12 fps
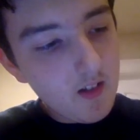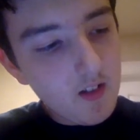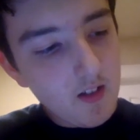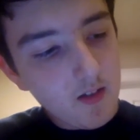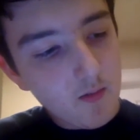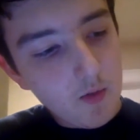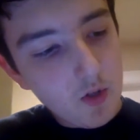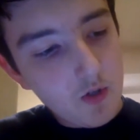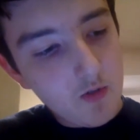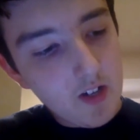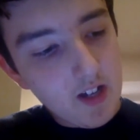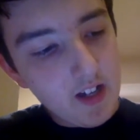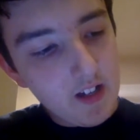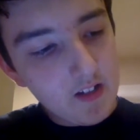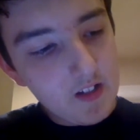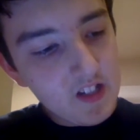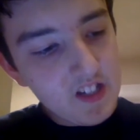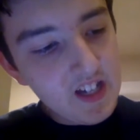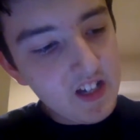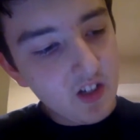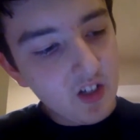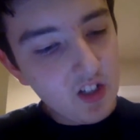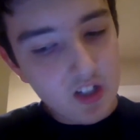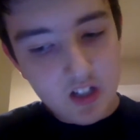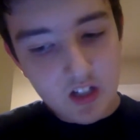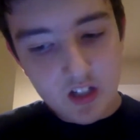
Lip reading: it through and settle.